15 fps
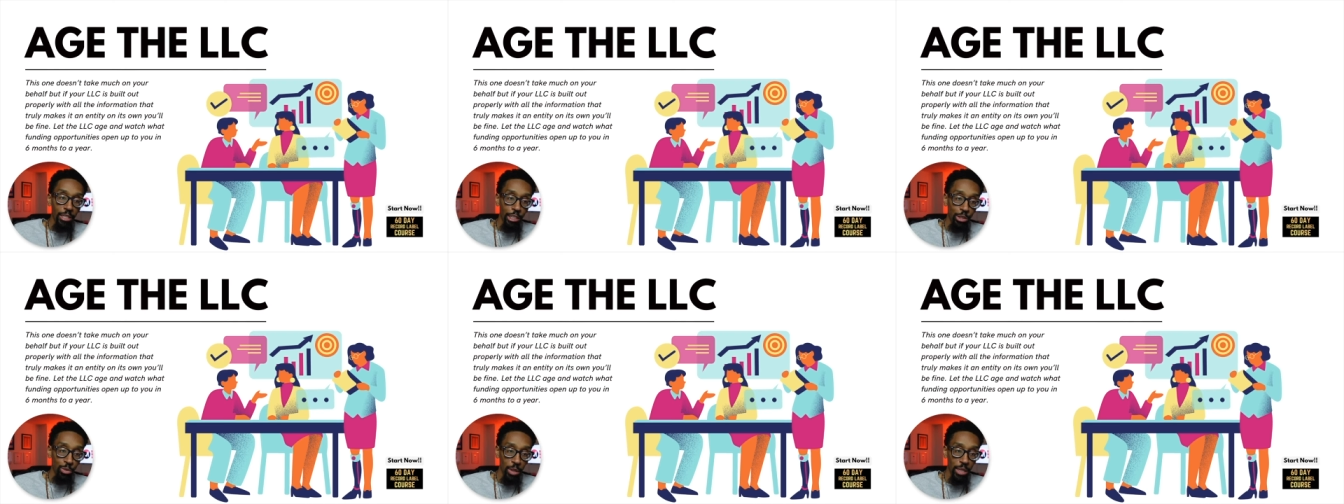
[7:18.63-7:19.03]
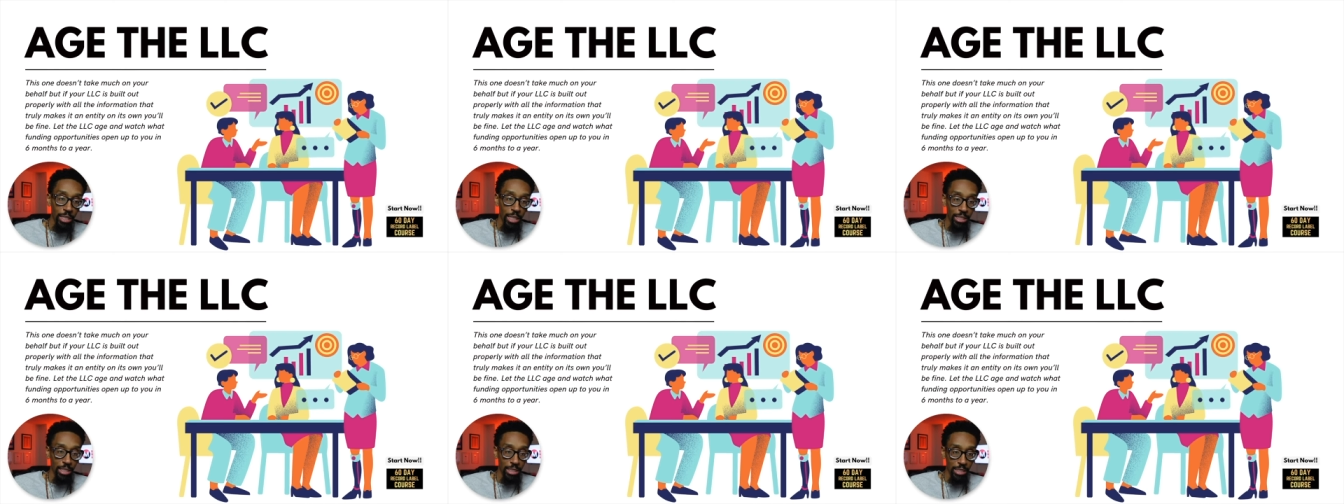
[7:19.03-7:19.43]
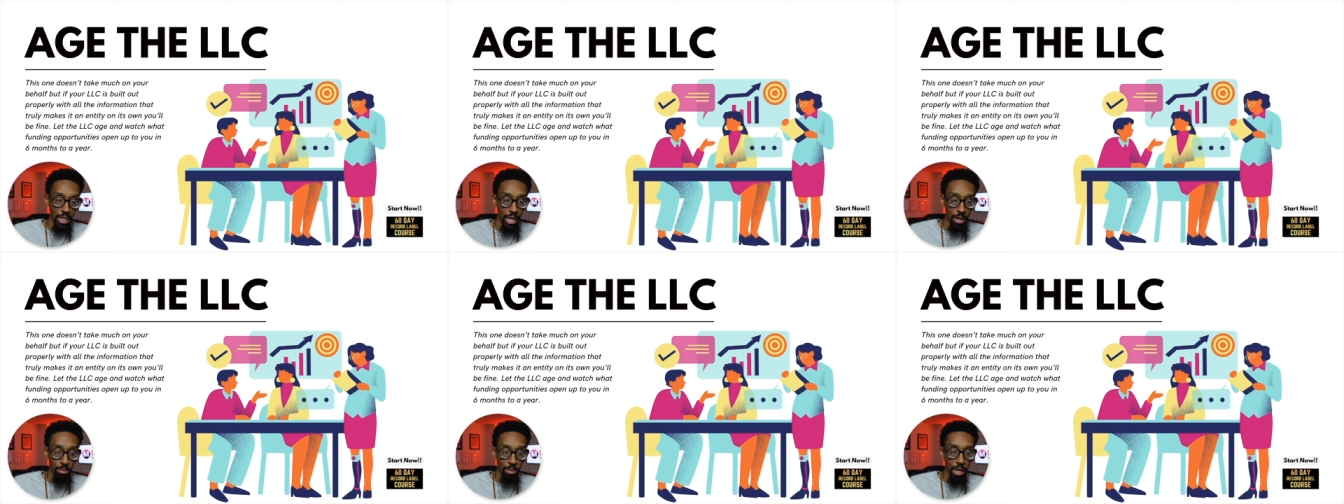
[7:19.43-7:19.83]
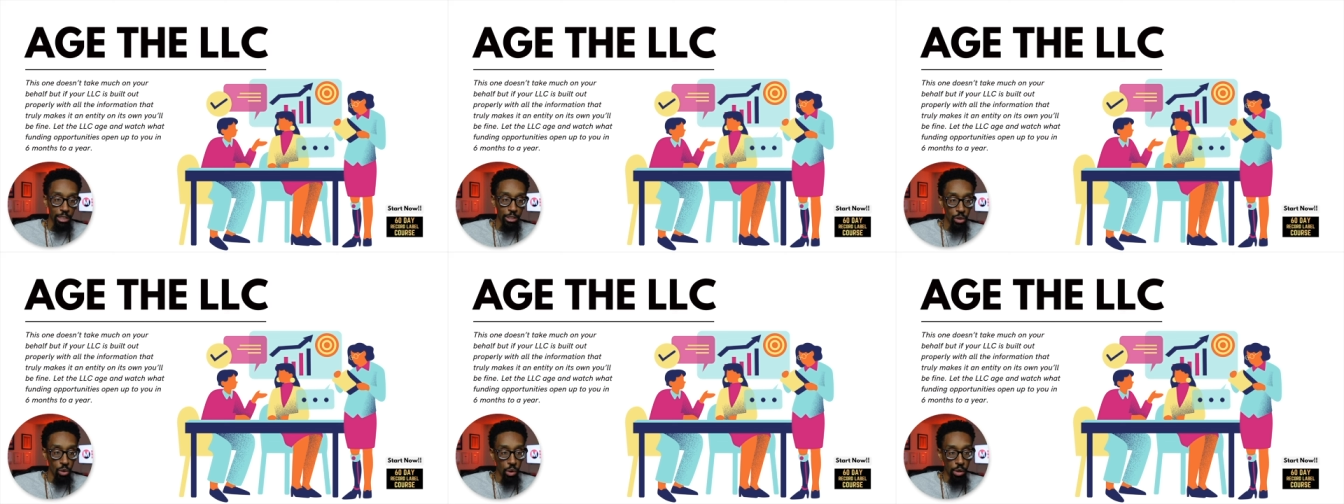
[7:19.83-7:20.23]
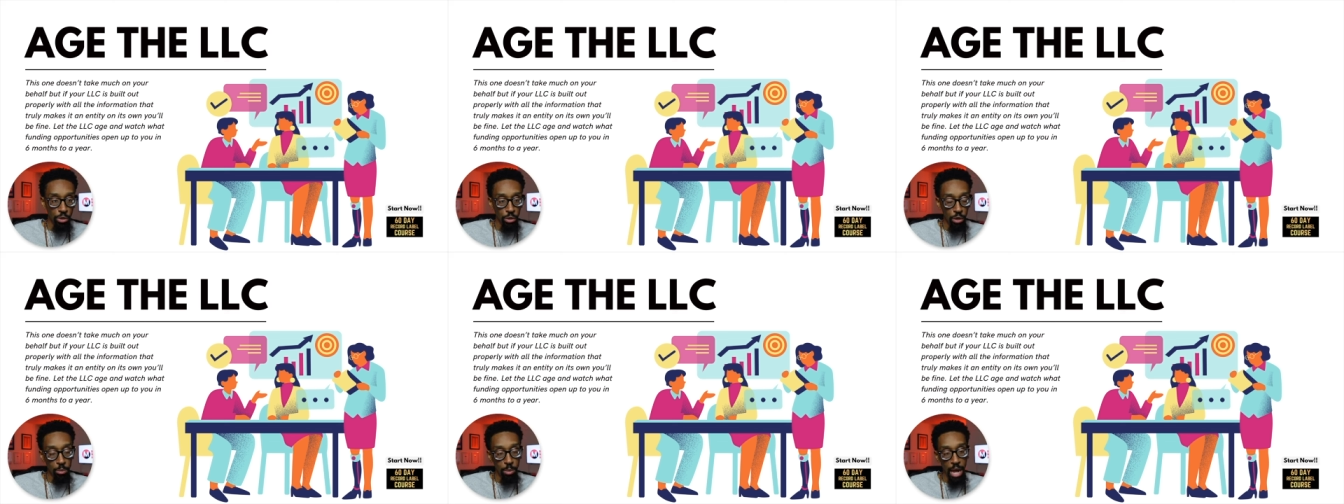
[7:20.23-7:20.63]
this one doesn't take much on
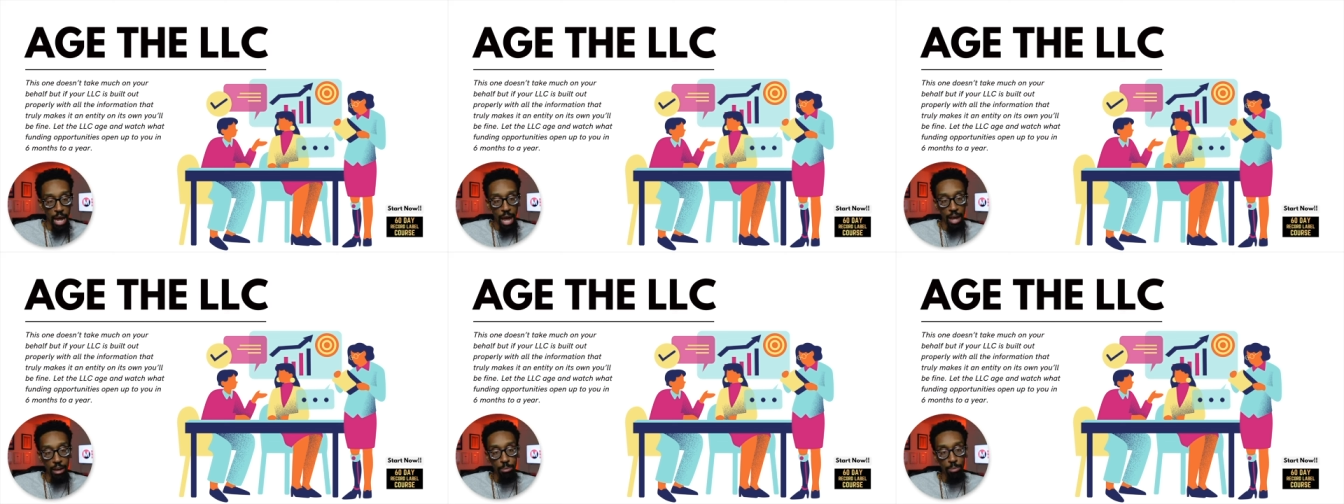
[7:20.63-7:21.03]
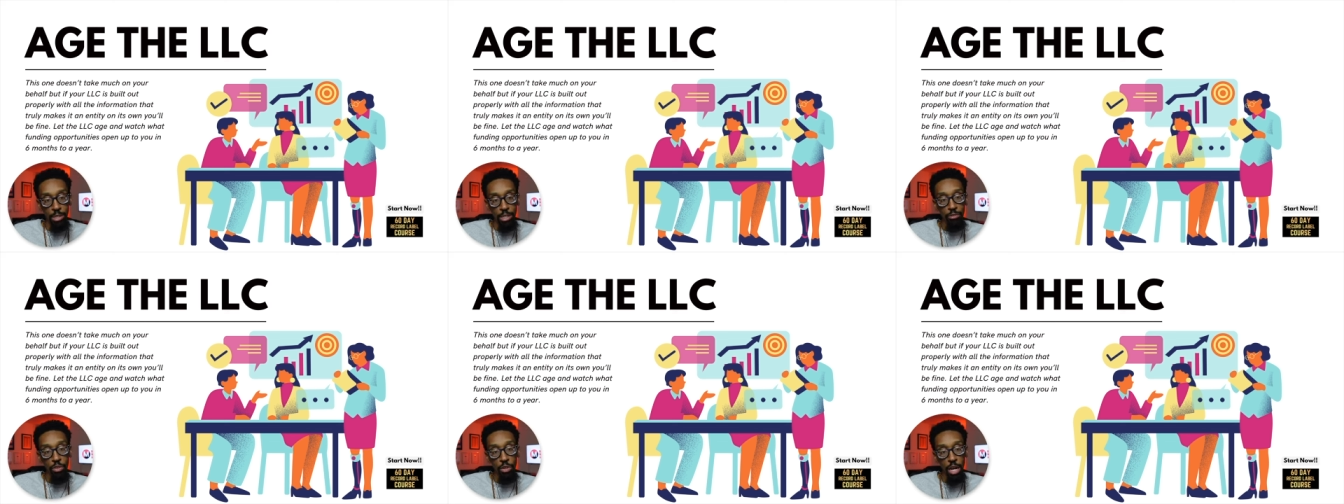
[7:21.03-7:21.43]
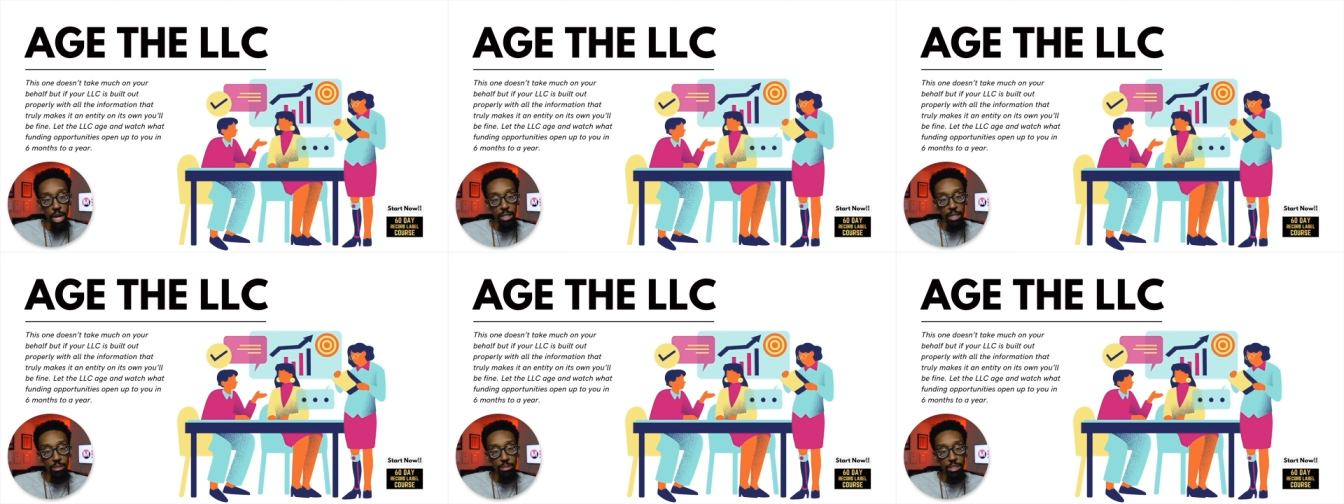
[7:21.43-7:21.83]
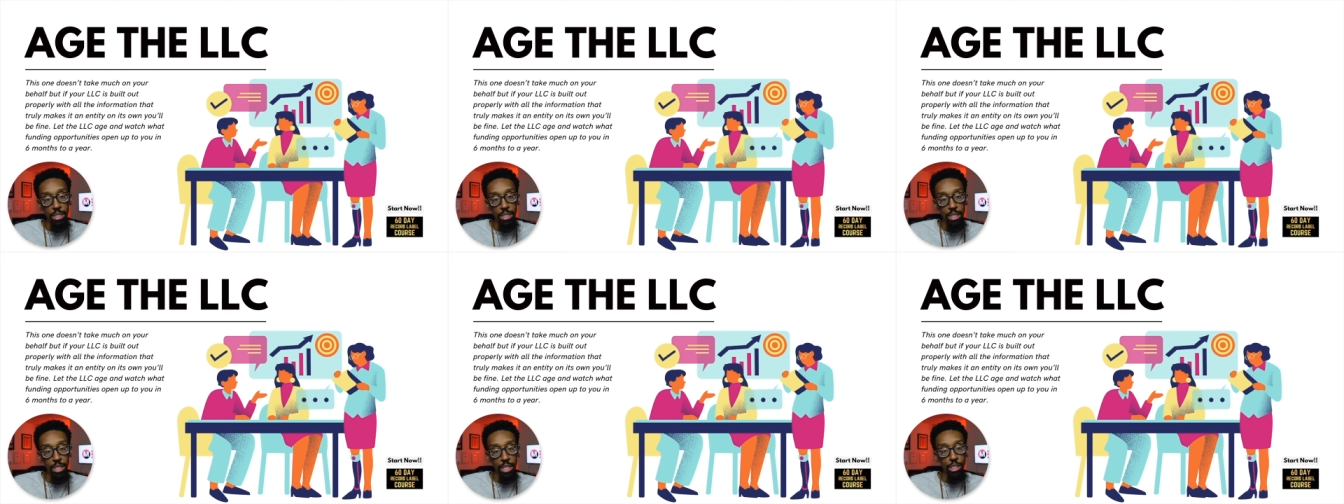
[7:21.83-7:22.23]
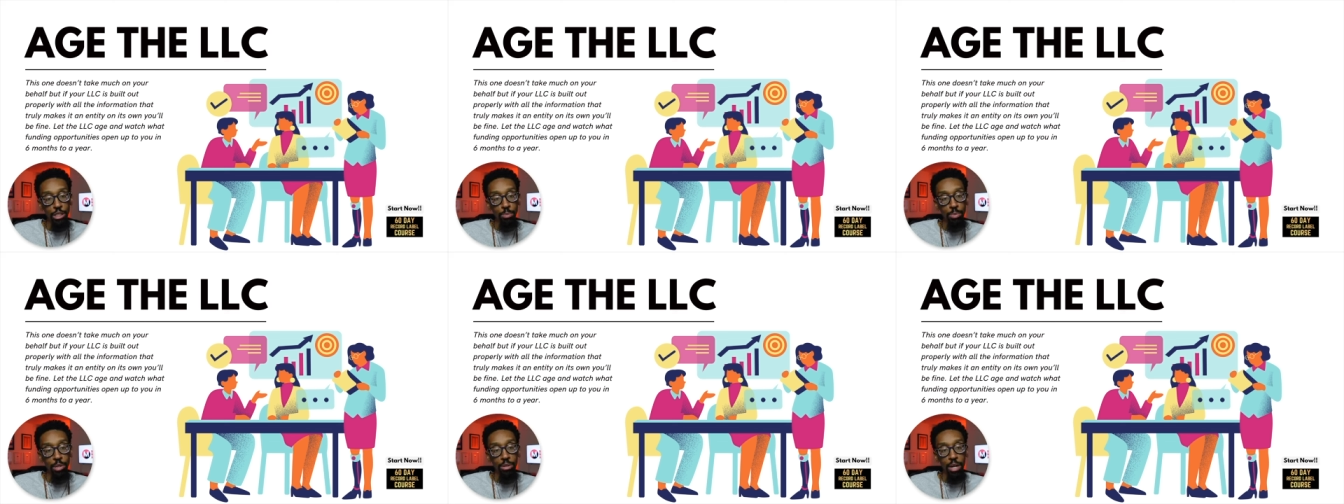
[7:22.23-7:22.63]
your behalf but if your llc is
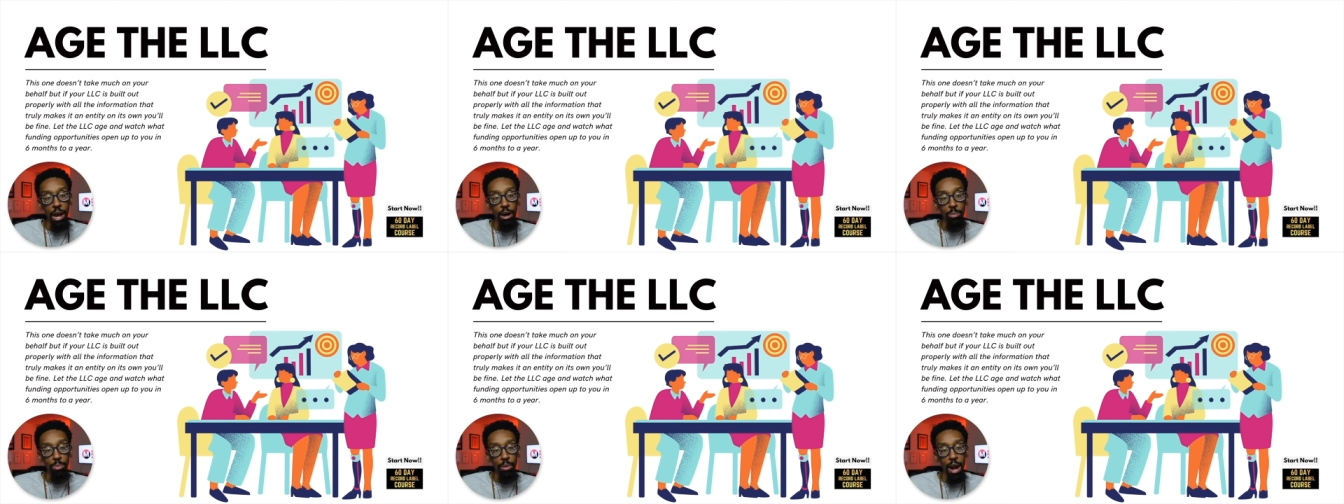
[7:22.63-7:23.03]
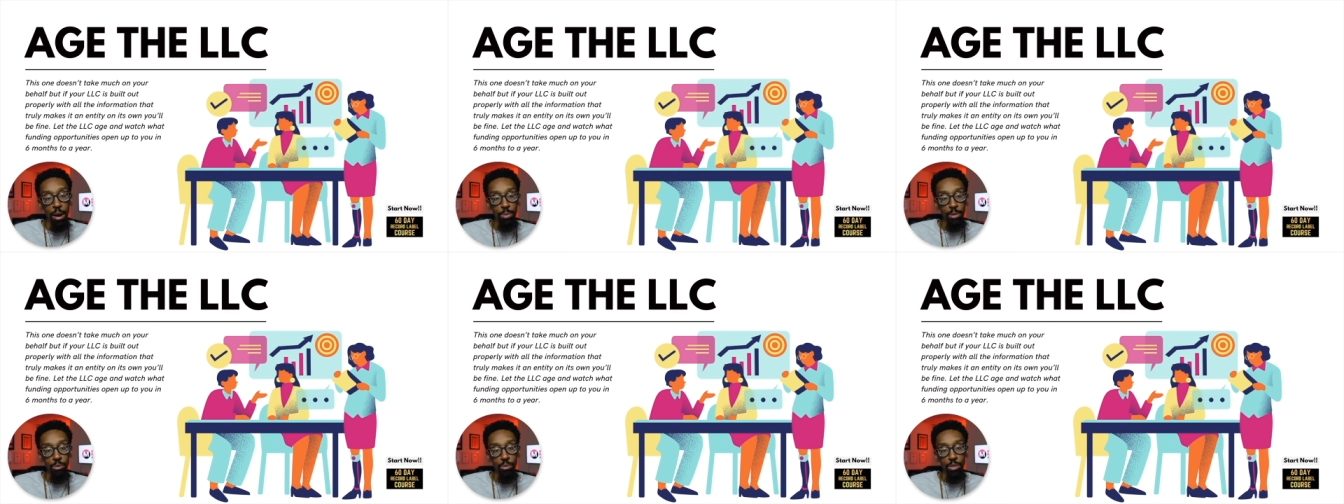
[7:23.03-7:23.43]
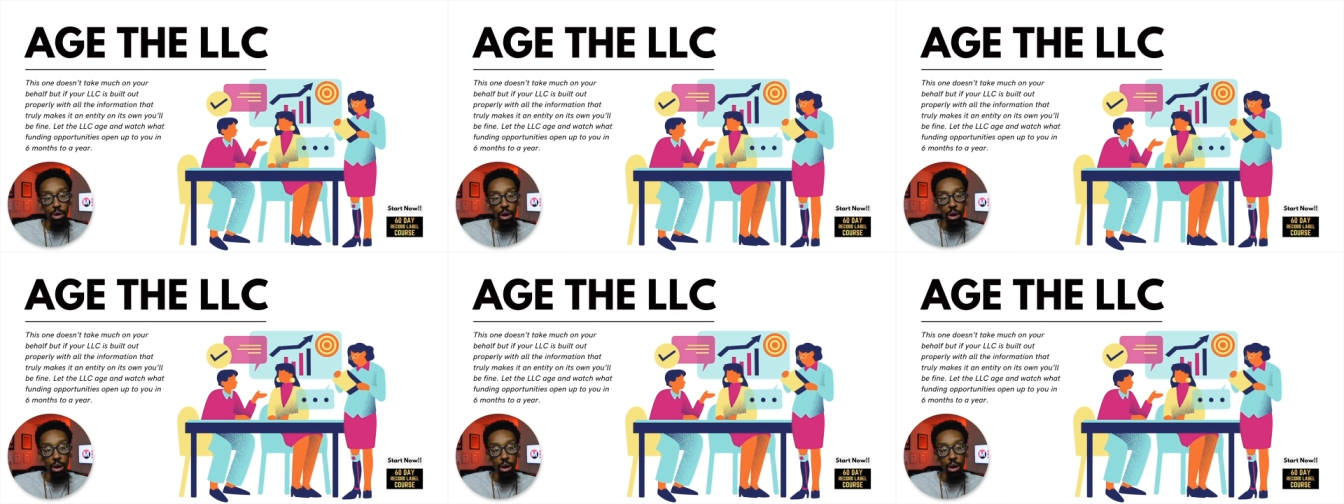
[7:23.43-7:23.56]
built out properly with